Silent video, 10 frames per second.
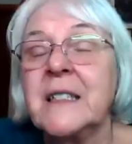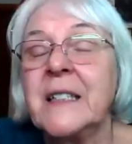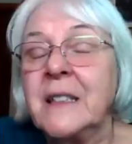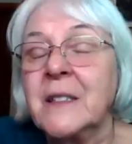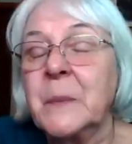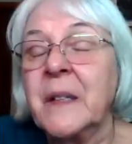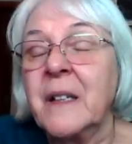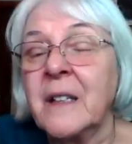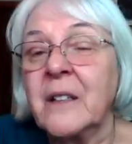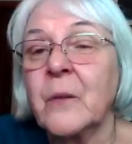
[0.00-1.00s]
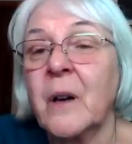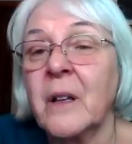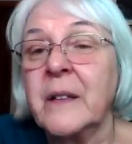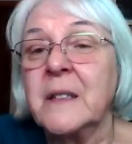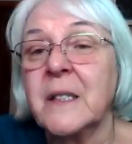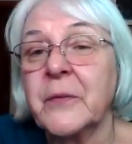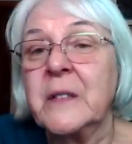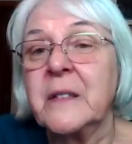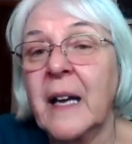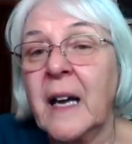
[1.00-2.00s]
leads me into all these
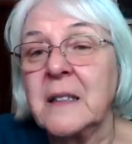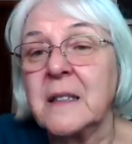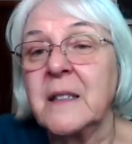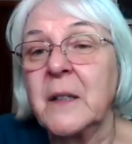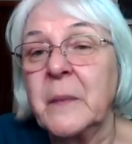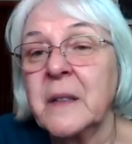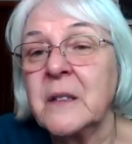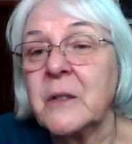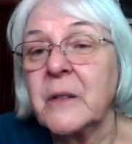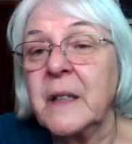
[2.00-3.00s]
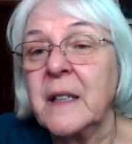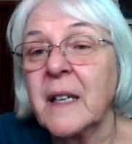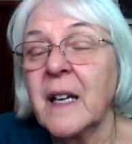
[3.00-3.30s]
different tasks in ministry,